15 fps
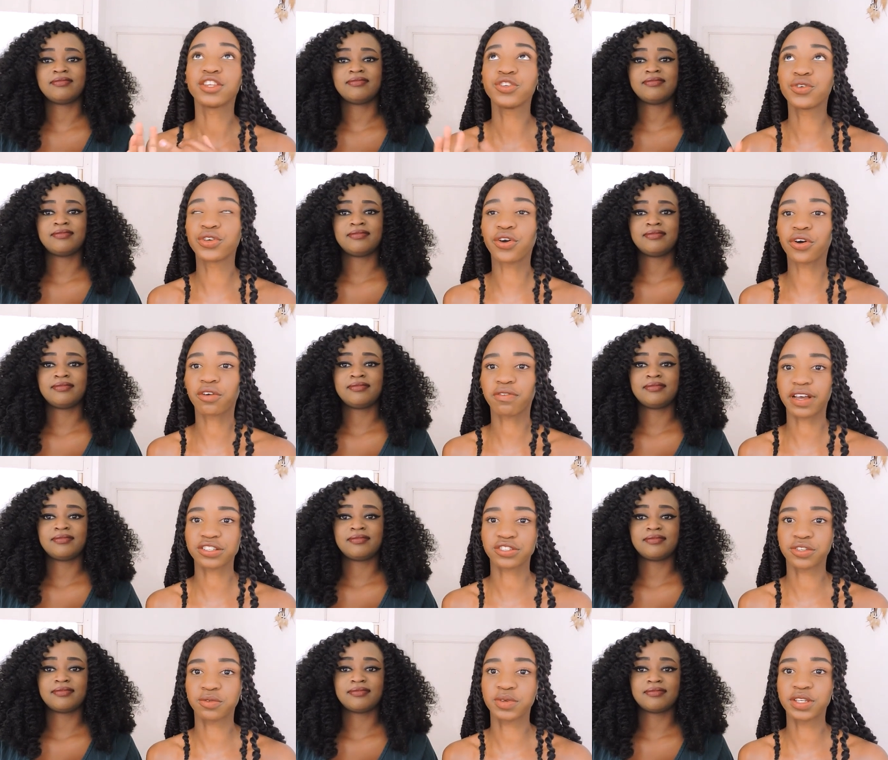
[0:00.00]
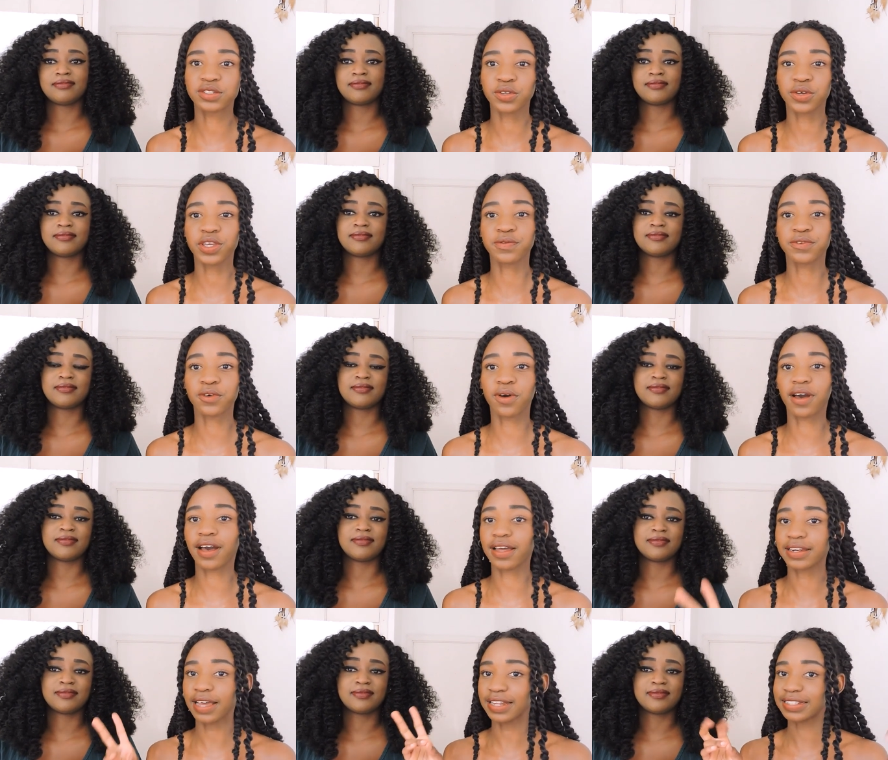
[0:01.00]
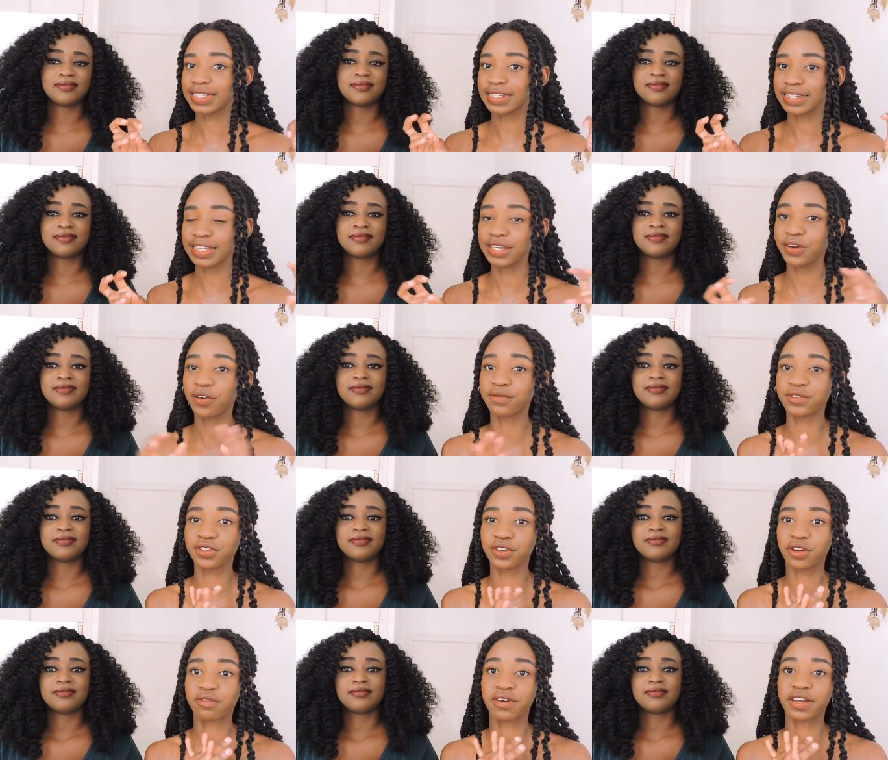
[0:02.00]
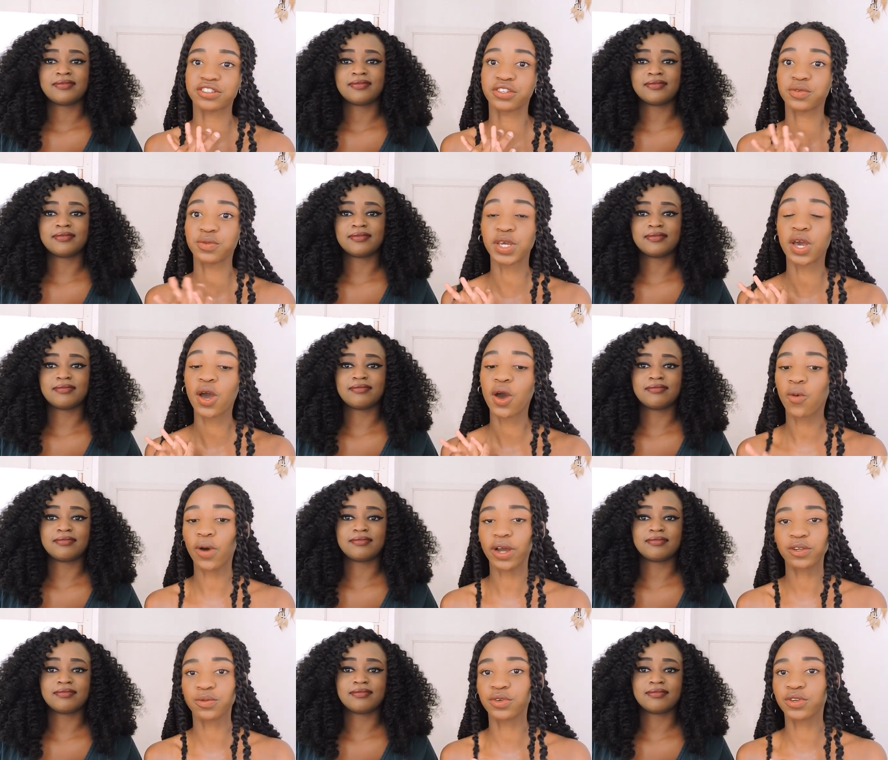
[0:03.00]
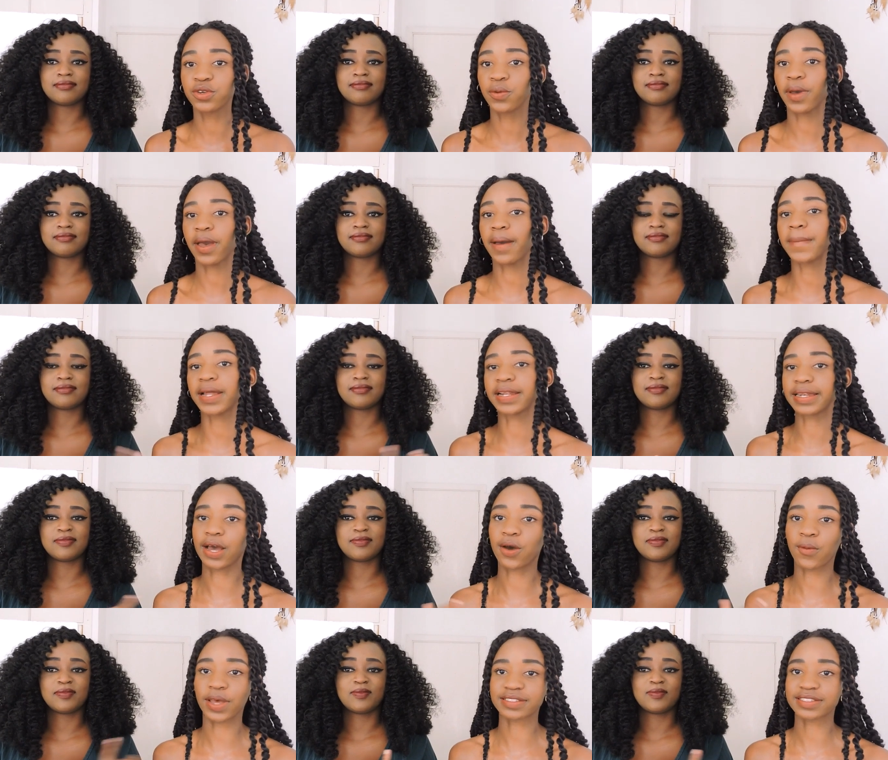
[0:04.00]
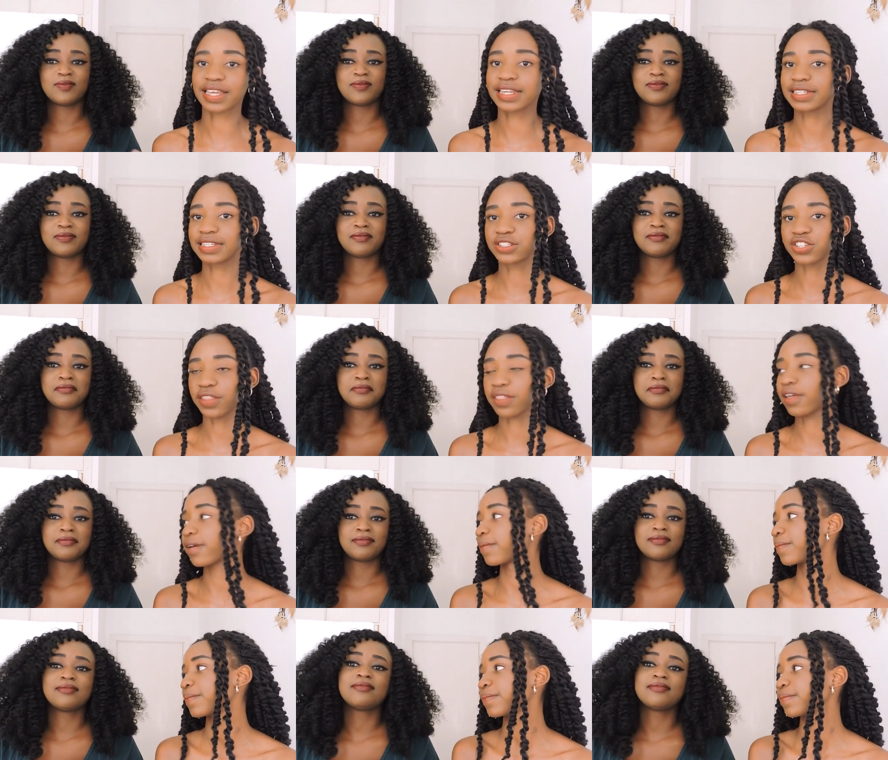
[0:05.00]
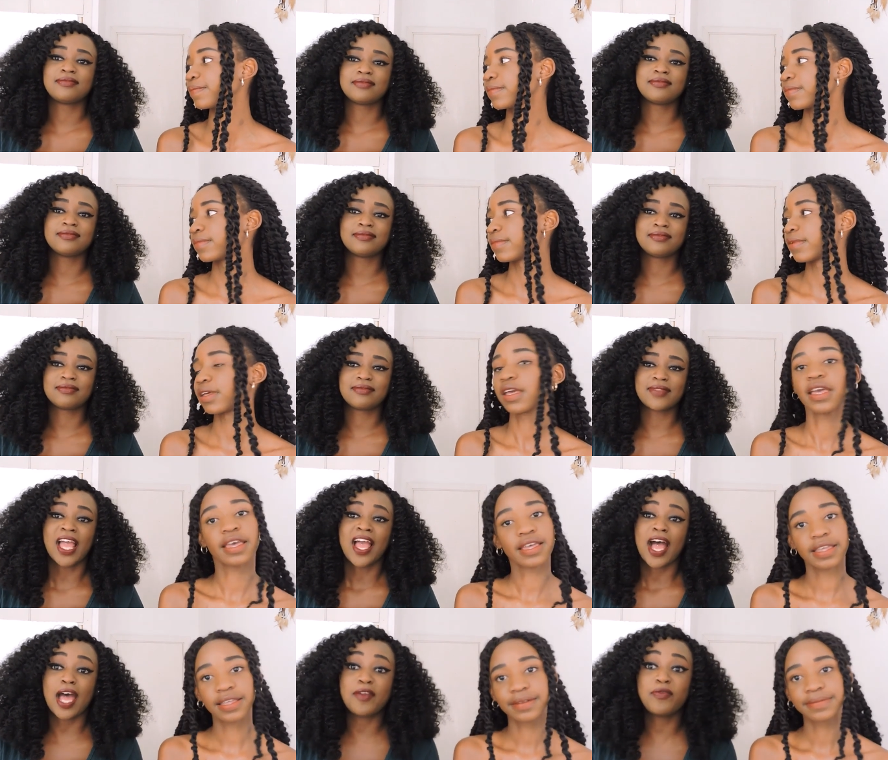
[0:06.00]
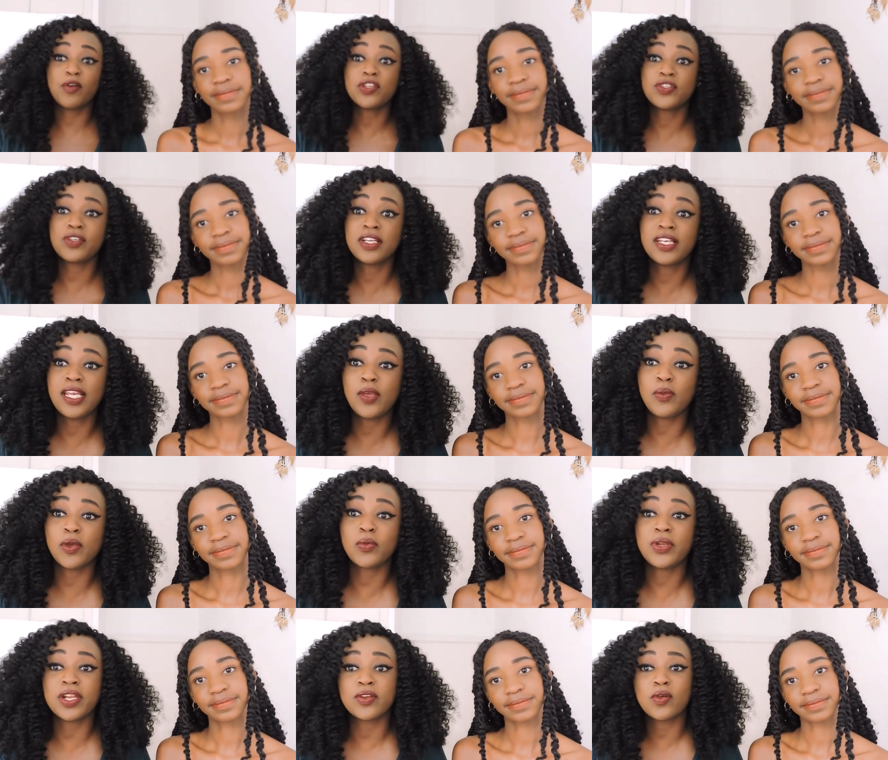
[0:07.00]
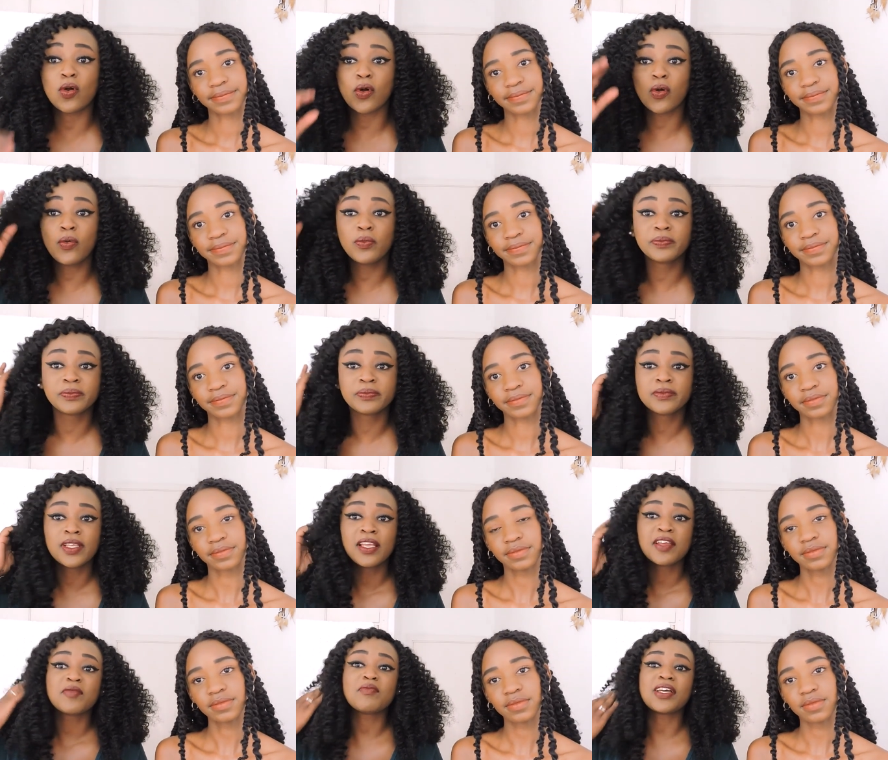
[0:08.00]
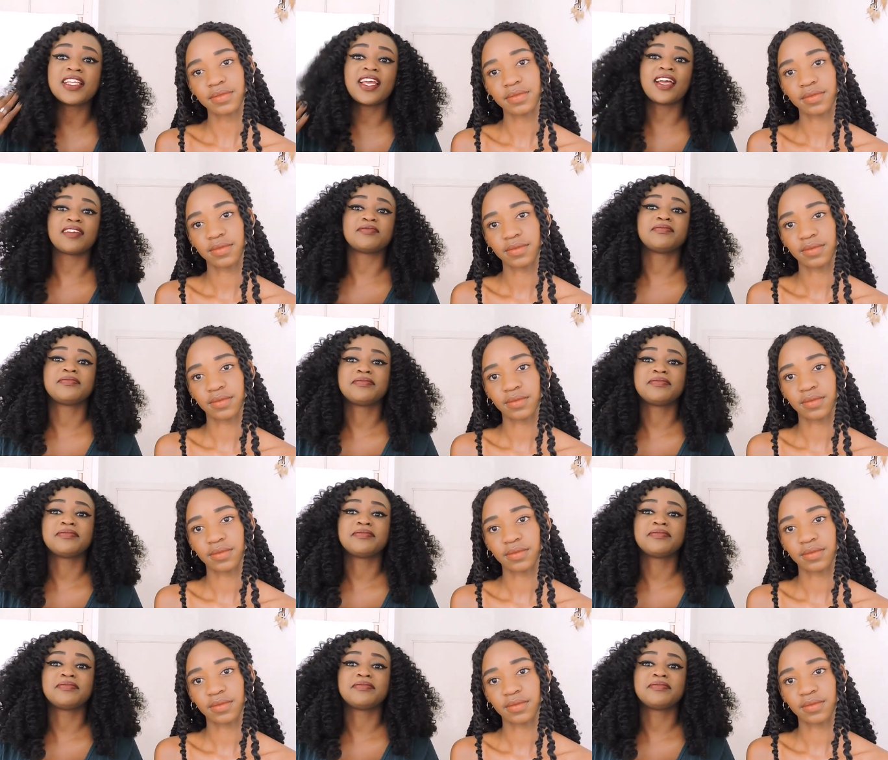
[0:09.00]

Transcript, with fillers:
Speaker 1: New York Fashion Week. So if you are an attendee of New York Fashion Week, what would you wear? But now we're styling each
Speaker 2: other. Unfortunately, we couldn't go. But yeah,